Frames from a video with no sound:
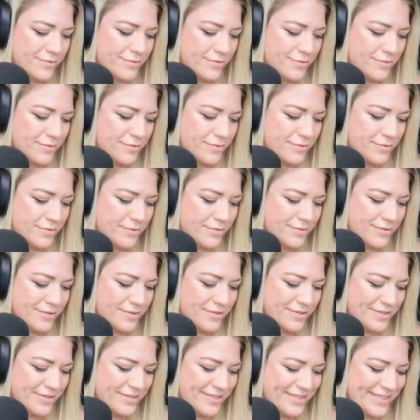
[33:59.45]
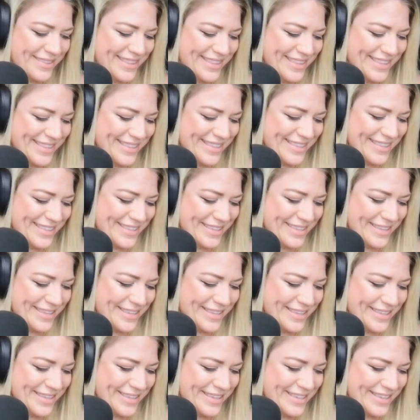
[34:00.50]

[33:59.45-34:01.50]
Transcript: This person isn't speaking.